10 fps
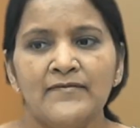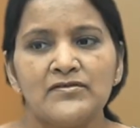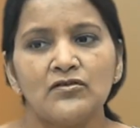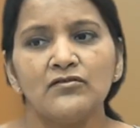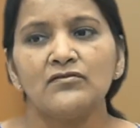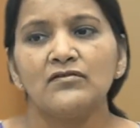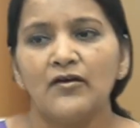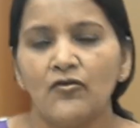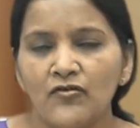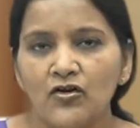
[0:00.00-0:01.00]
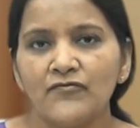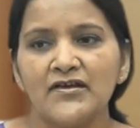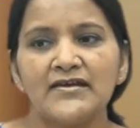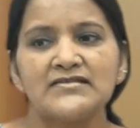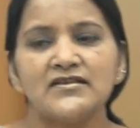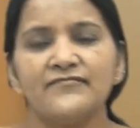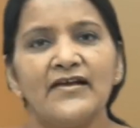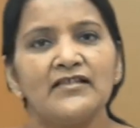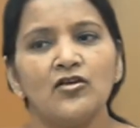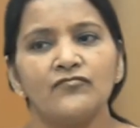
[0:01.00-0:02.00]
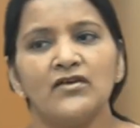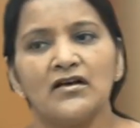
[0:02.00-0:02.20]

So overall we can say wealth of the